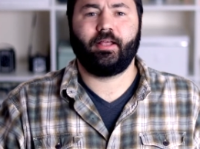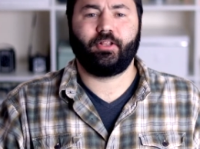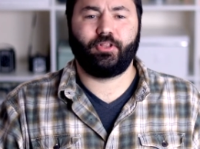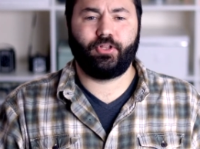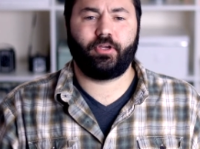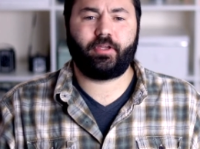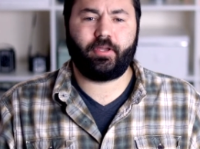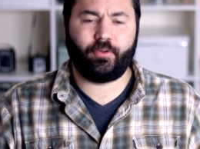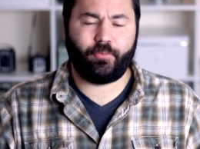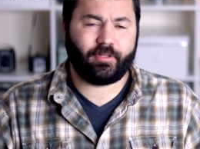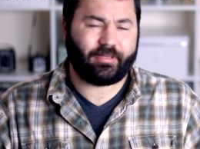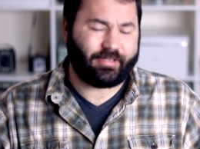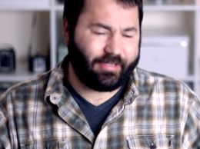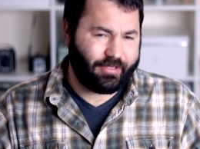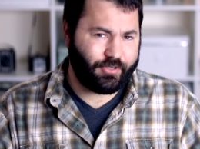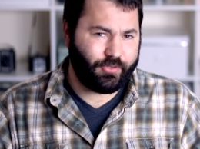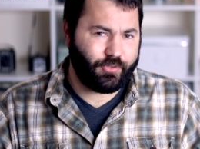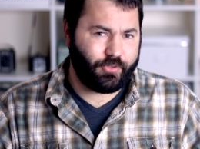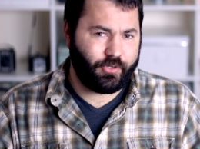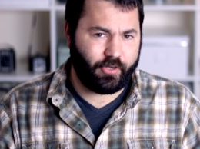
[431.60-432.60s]
look at what
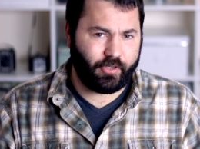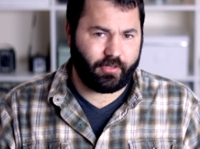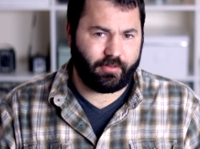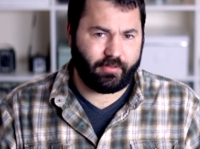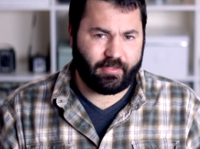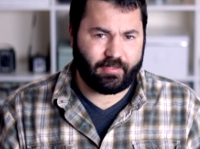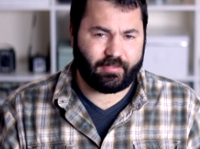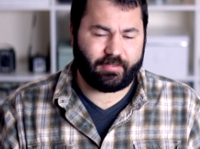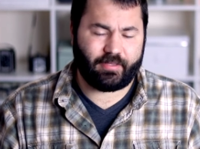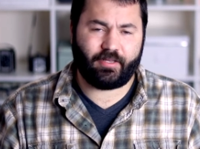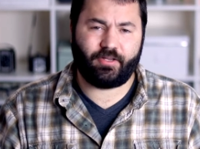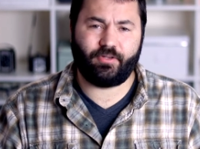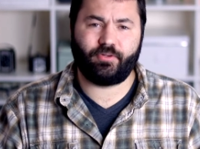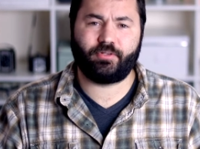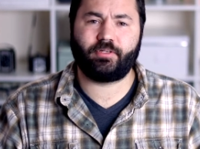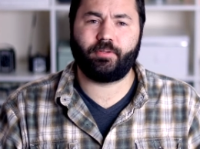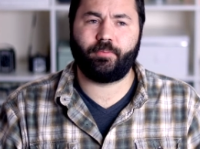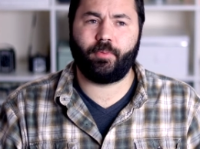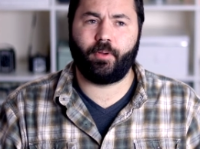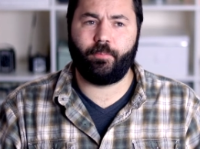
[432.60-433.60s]
they do during Lent. They do
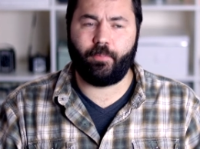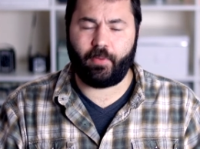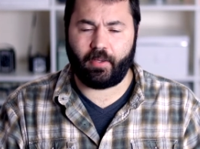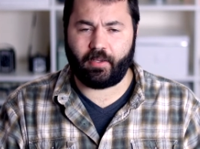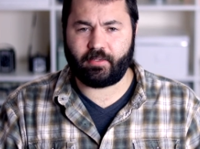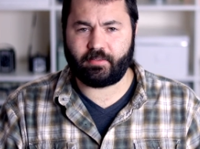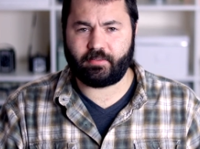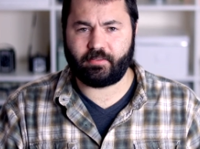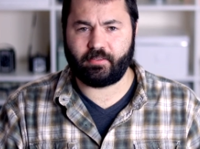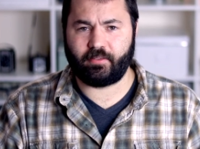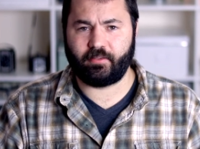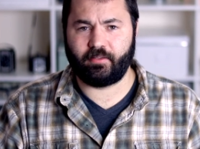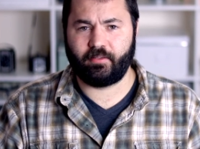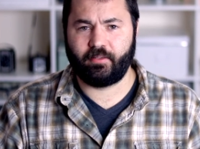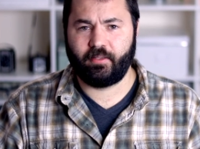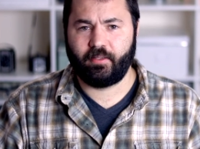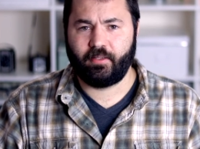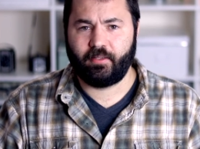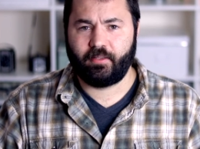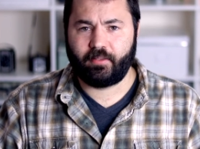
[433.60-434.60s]
some amazing
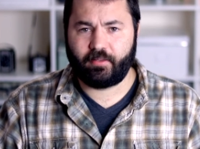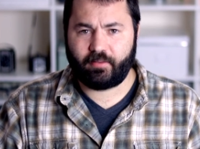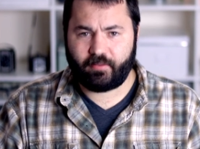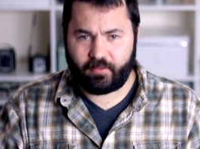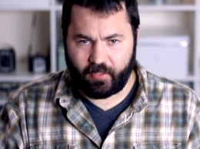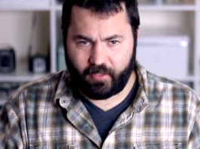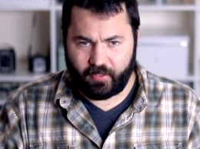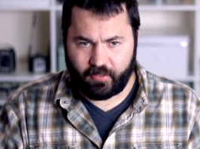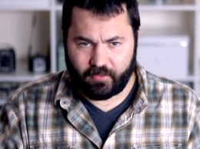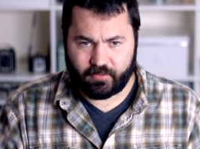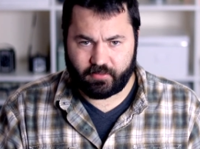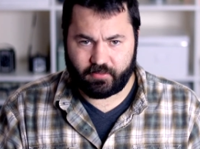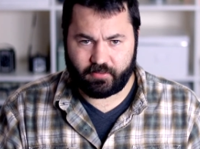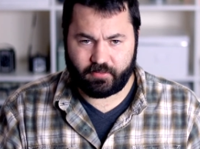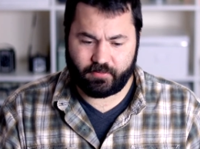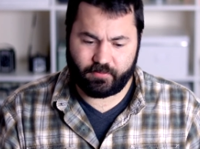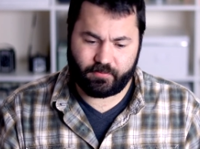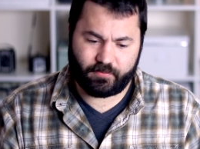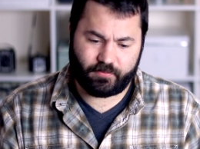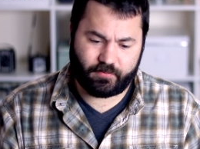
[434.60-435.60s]
things.
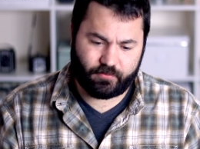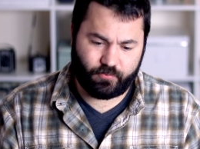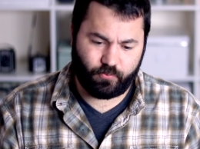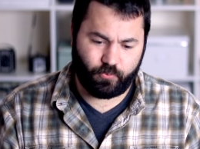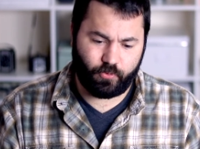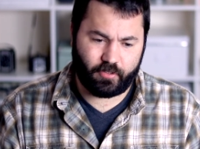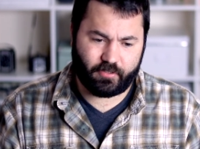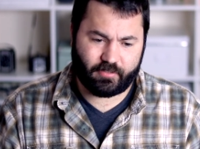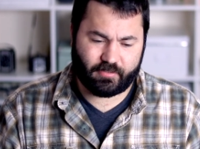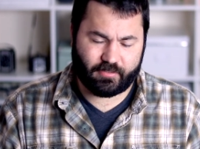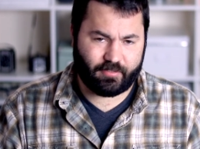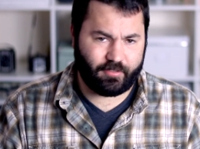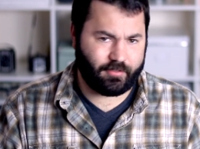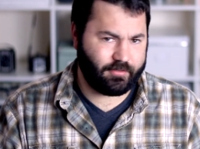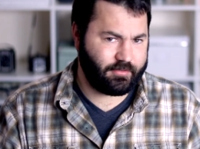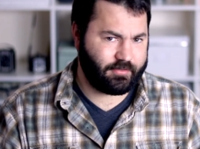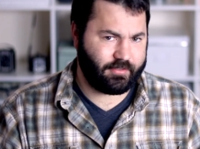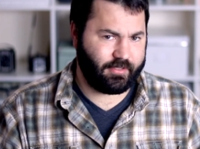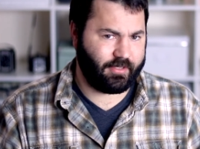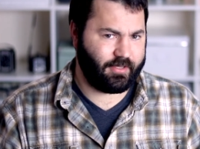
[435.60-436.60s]
And, well, it's
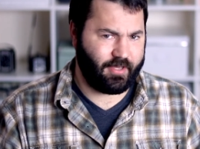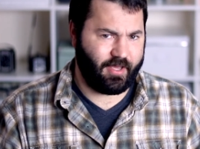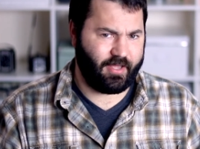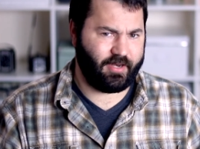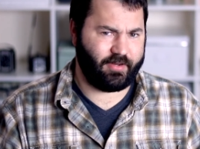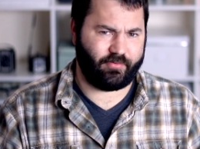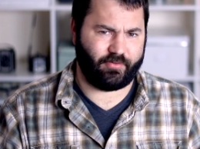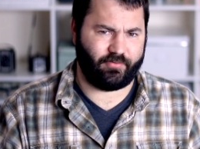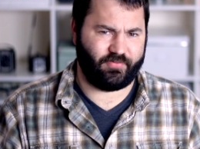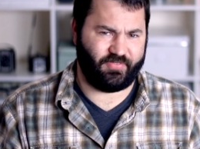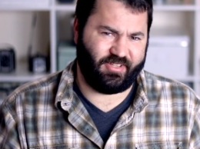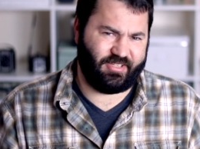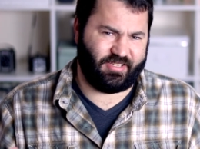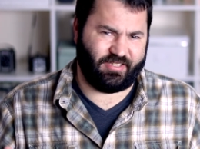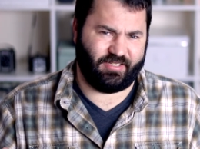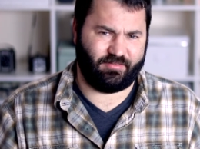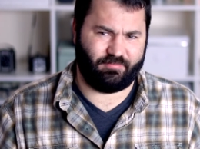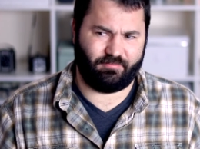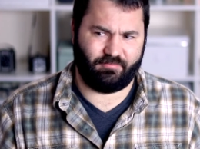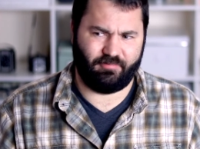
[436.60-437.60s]
because they kind of
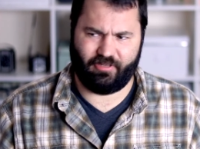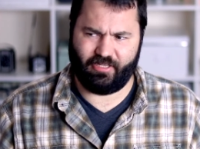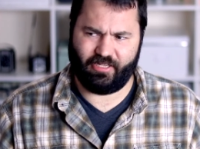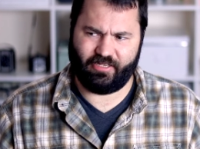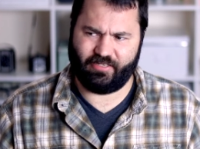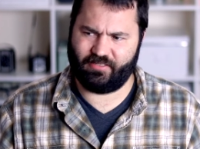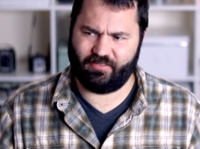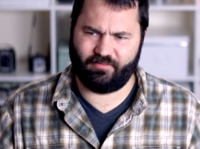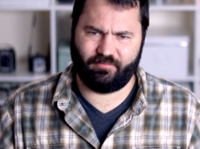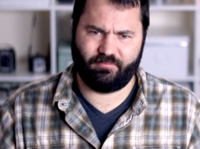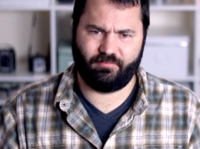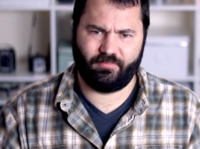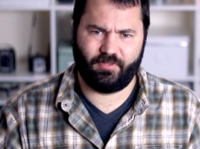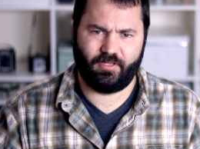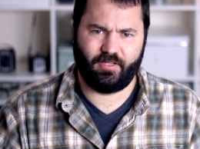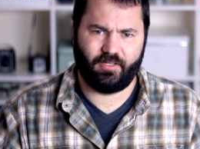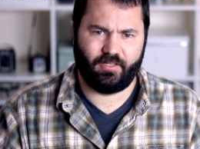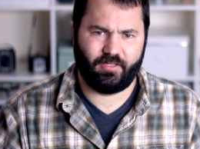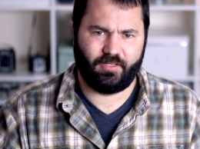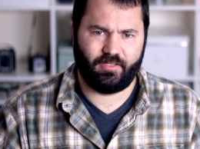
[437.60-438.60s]
invented Lent.
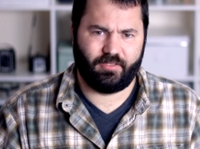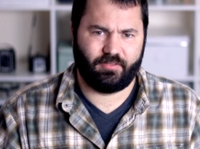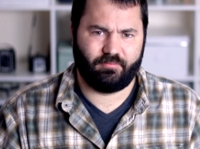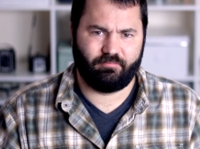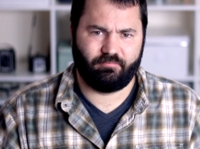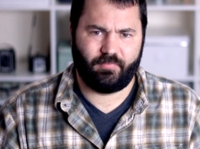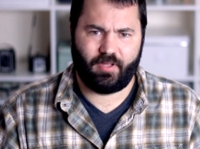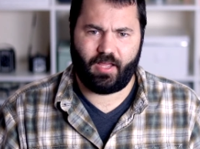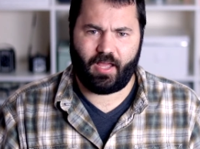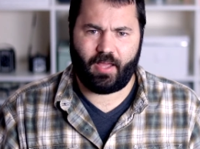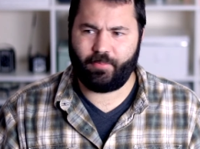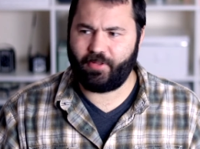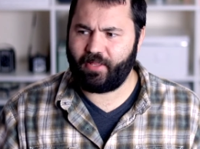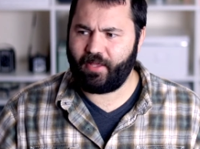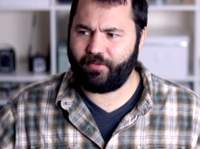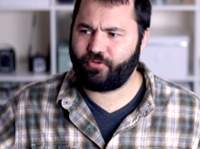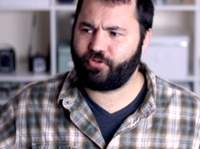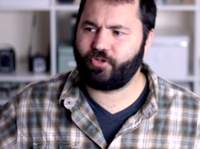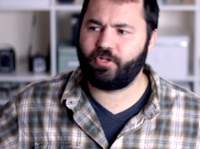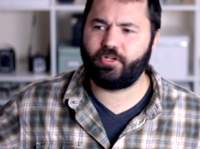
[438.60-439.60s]
I mean, they
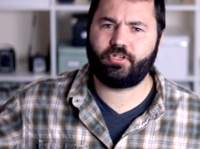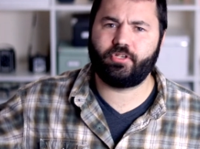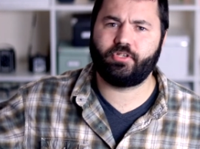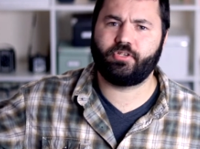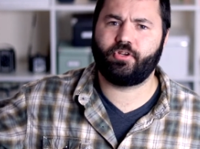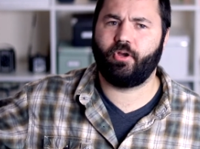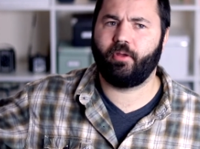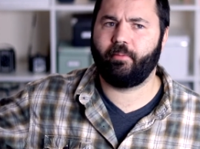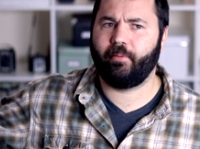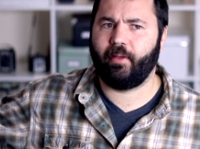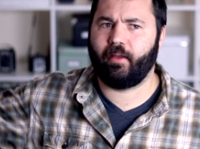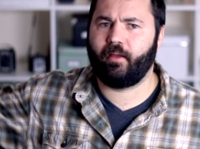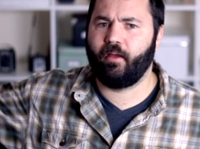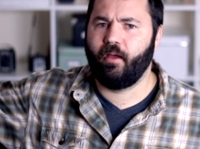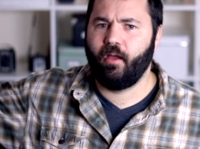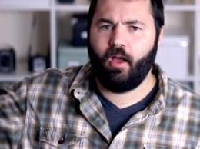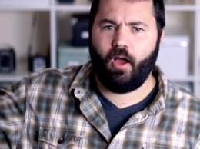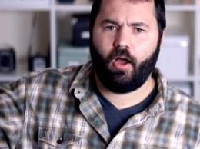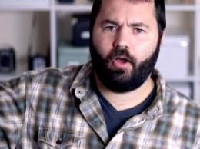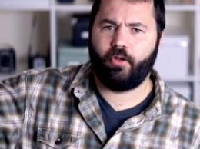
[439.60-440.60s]
have traditions going back
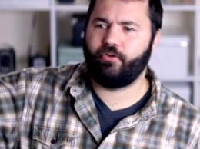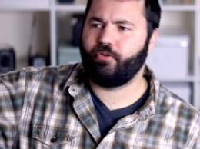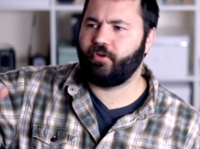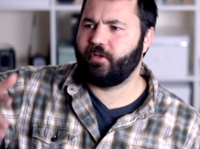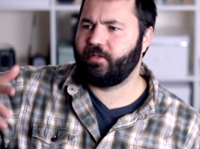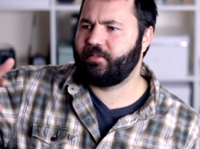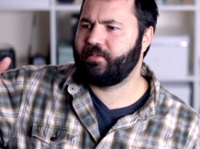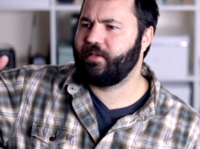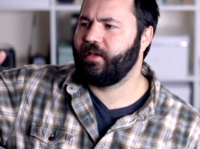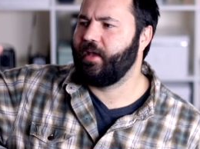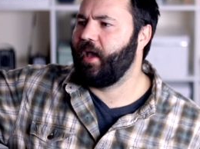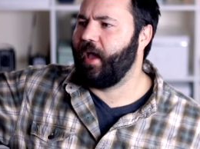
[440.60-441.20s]
hundreds